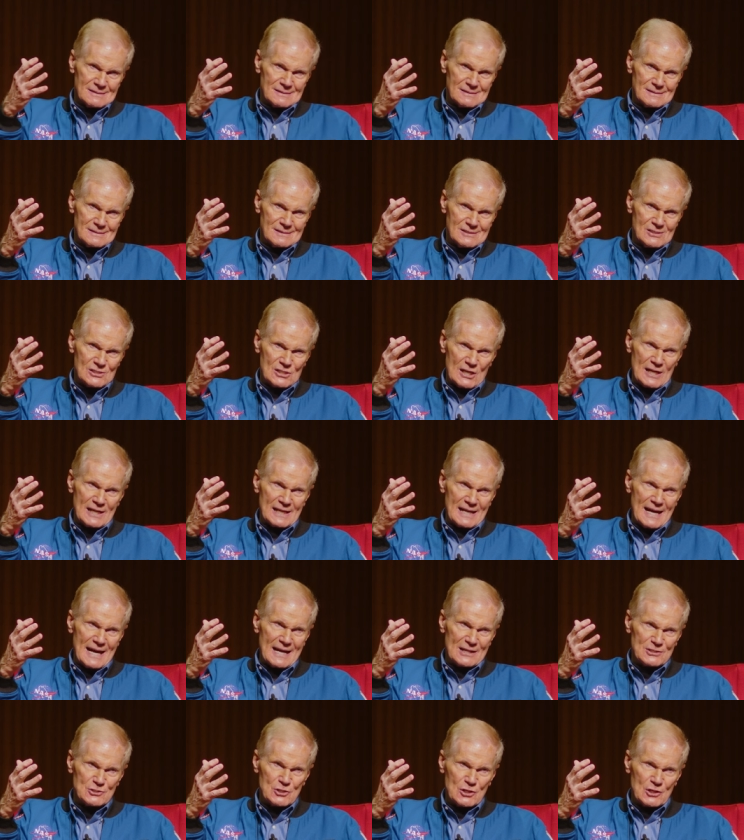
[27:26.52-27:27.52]
send
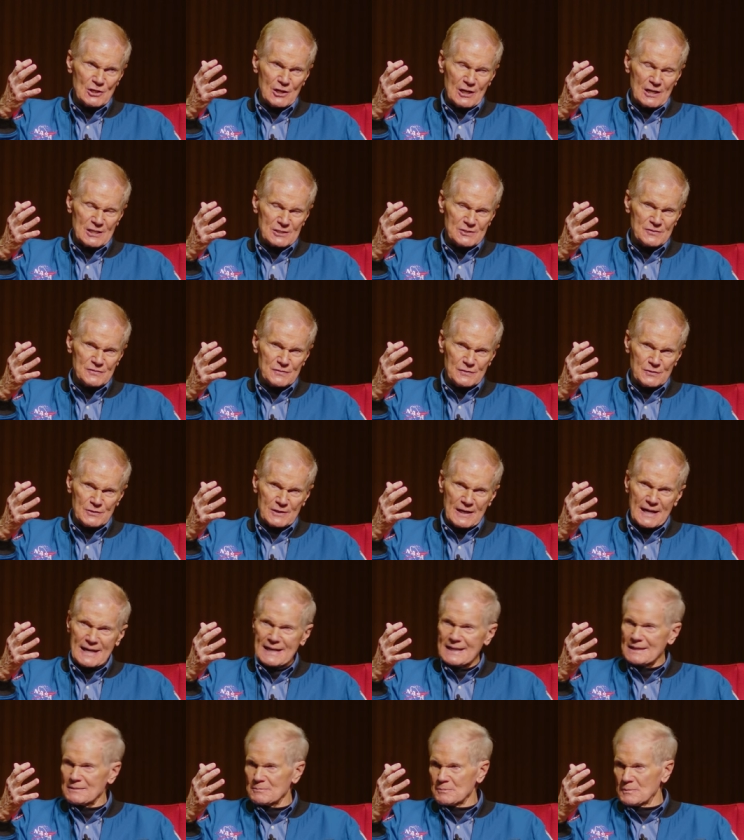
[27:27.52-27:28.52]
astronauts for
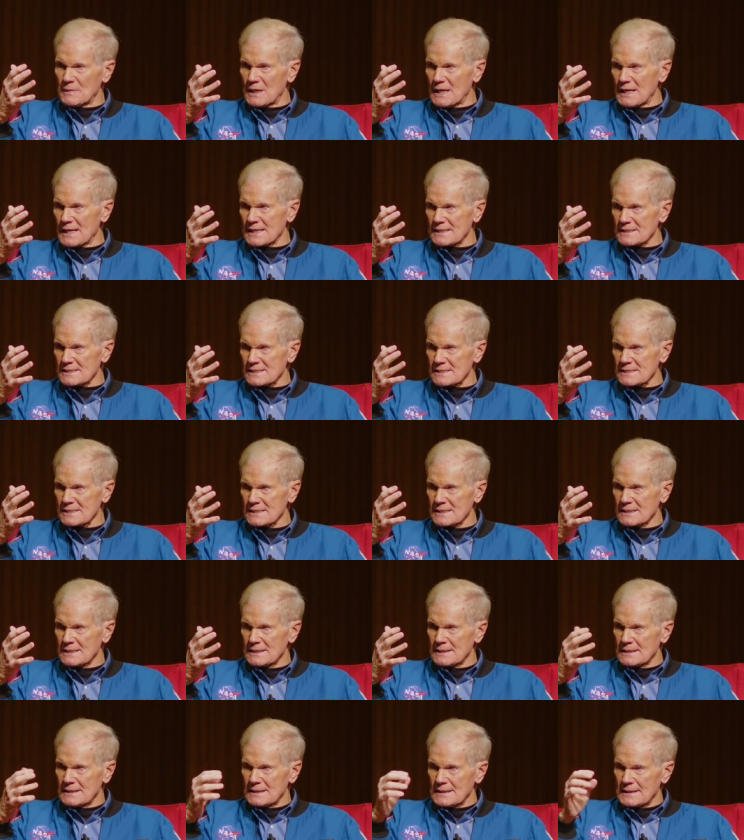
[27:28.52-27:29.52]
eight months,
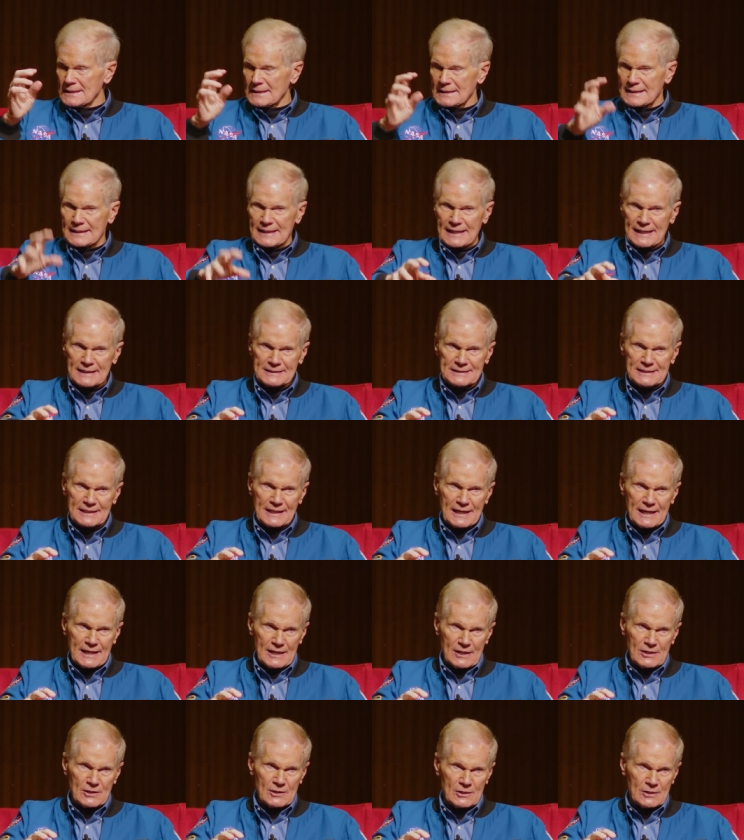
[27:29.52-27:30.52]
get
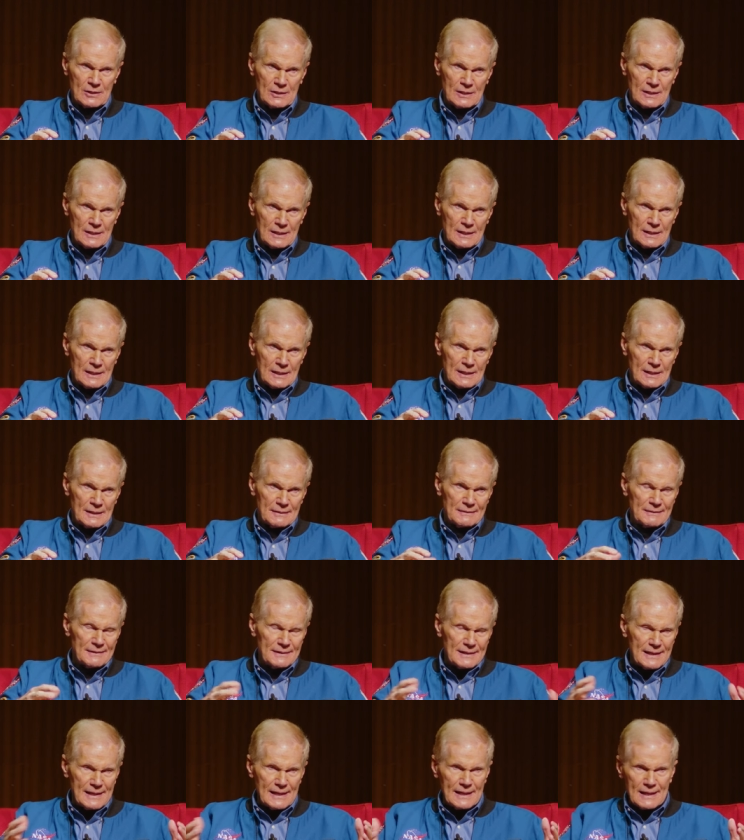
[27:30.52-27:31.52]
there,
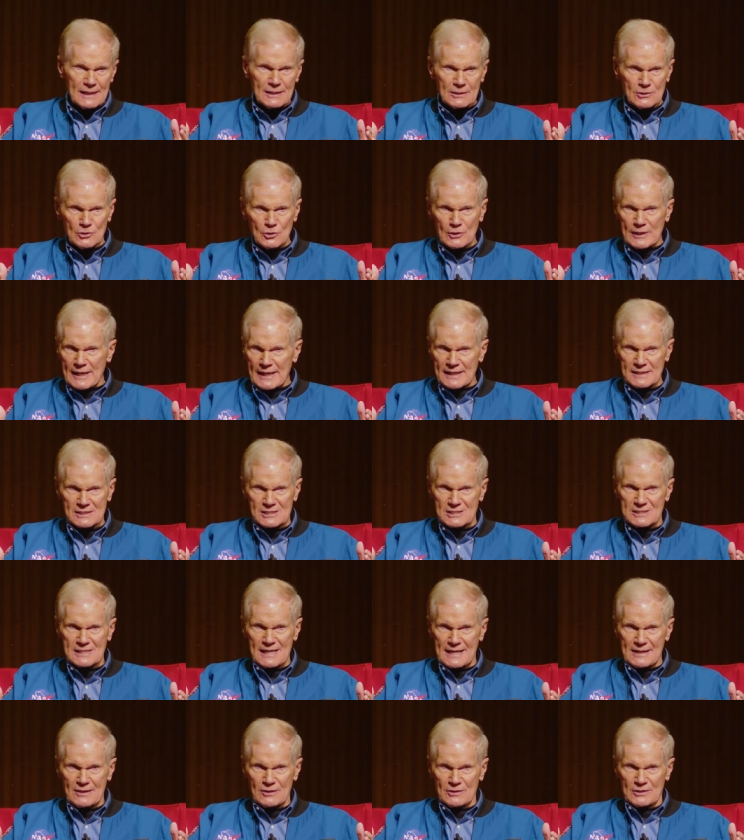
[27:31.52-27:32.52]
then you can't
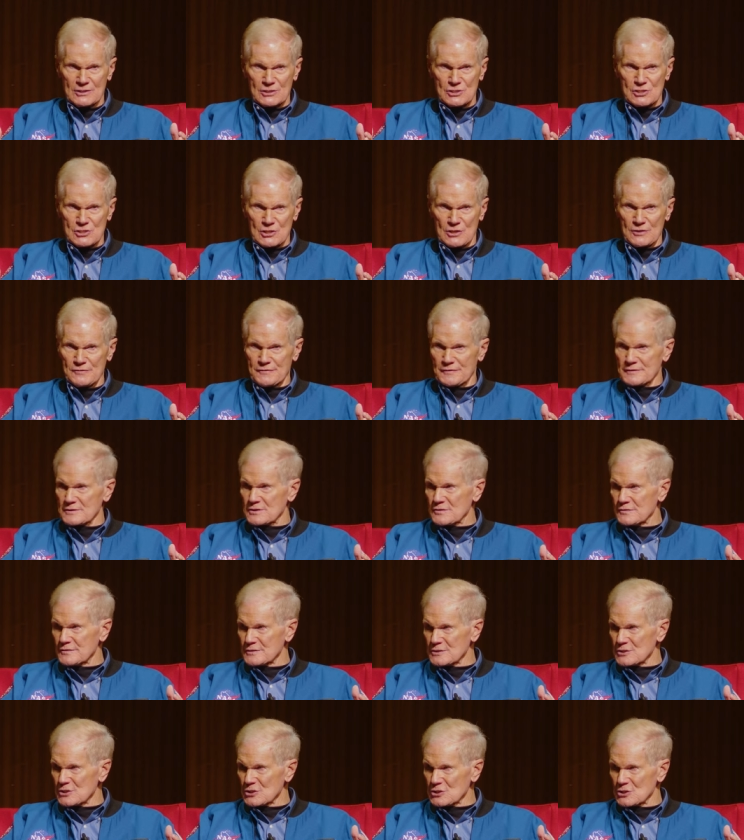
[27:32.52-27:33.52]
stay on the surface
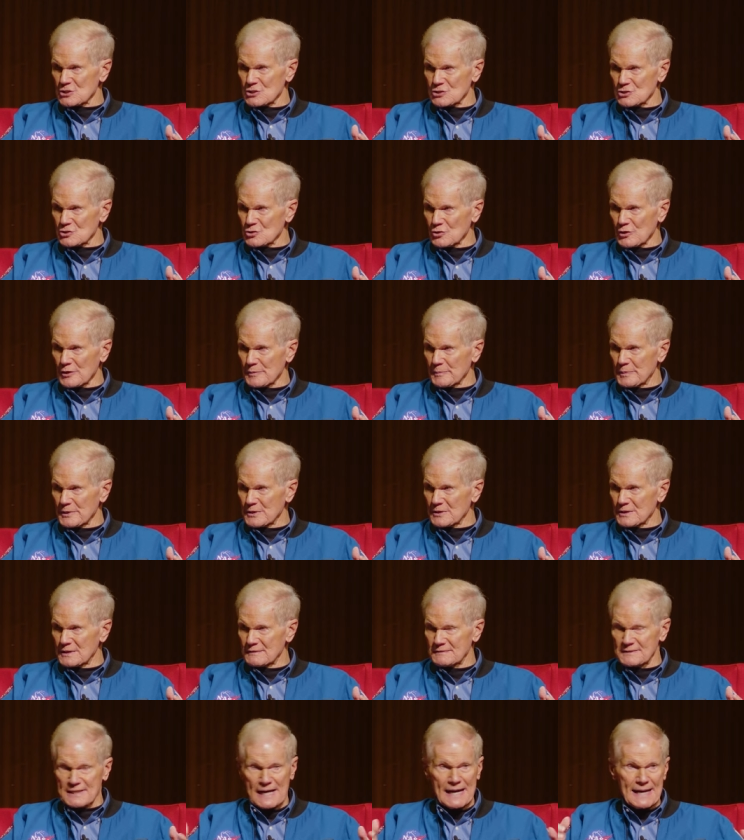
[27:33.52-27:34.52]
for just a short
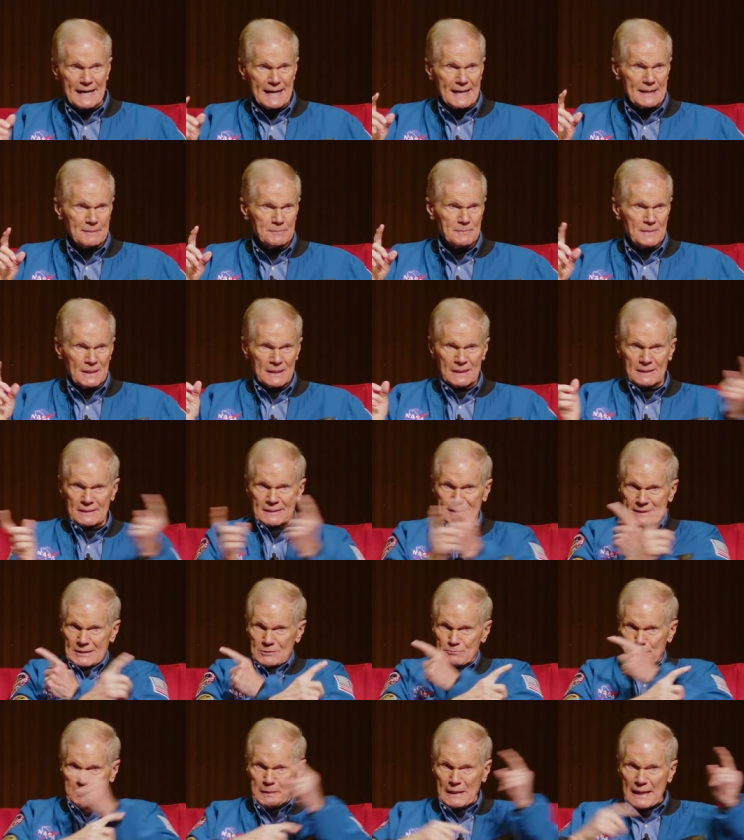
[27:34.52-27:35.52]
period of time.
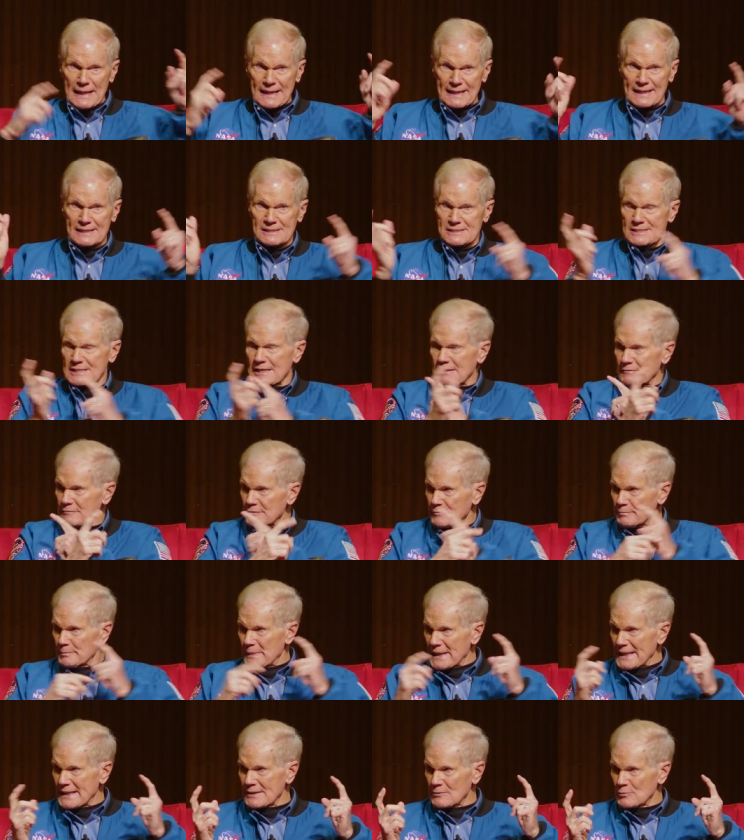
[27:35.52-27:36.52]
The planets
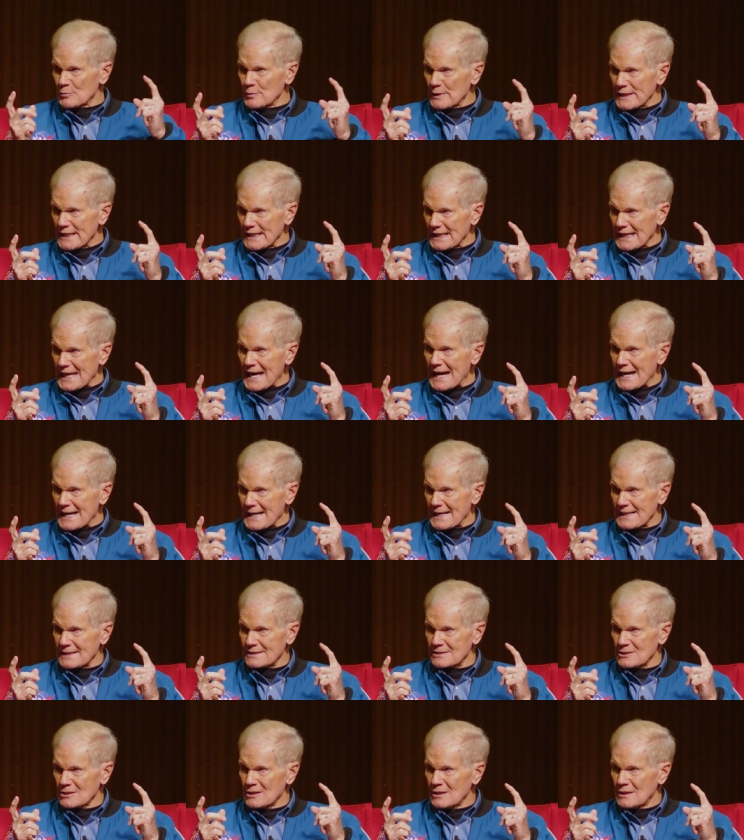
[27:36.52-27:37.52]
have been
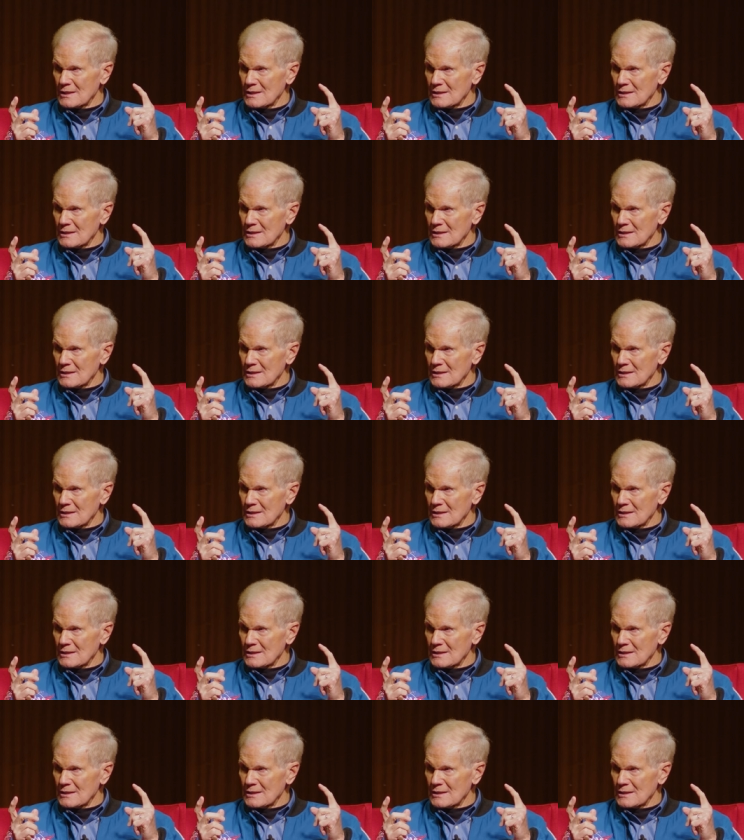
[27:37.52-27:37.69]
realigned.